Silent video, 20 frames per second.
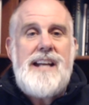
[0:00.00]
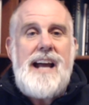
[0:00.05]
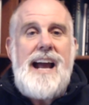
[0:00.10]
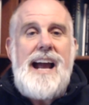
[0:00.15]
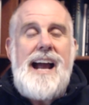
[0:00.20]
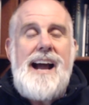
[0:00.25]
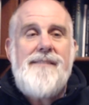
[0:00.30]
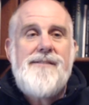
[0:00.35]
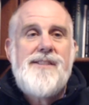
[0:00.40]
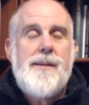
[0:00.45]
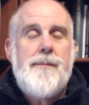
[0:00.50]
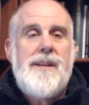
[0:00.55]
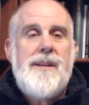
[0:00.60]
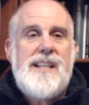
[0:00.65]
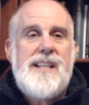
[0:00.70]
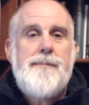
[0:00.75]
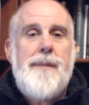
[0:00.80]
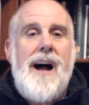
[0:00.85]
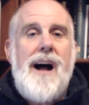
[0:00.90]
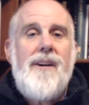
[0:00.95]
have some of
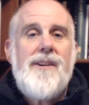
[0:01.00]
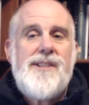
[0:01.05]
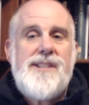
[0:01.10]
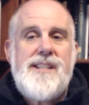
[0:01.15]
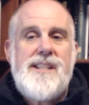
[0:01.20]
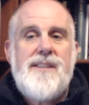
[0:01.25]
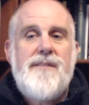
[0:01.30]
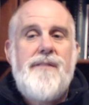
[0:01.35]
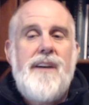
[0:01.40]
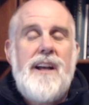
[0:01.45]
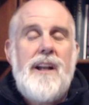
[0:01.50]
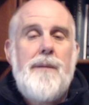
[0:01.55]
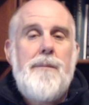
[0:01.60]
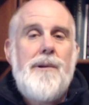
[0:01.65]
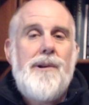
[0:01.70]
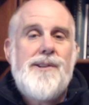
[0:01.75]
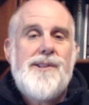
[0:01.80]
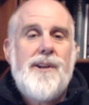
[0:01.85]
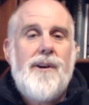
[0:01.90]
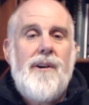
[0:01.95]
these policies
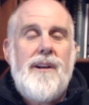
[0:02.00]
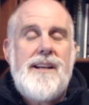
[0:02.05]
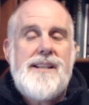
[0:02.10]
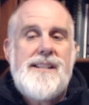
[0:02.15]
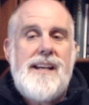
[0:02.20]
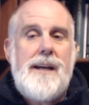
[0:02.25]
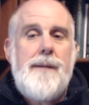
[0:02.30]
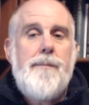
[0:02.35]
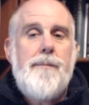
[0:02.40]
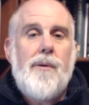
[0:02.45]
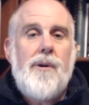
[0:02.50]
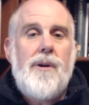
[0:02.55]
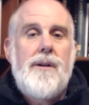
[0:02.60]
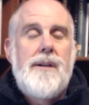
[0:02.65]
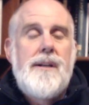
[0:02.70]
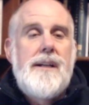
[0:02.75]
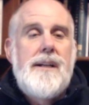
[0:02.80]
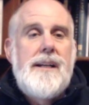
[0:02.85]
available as early as April.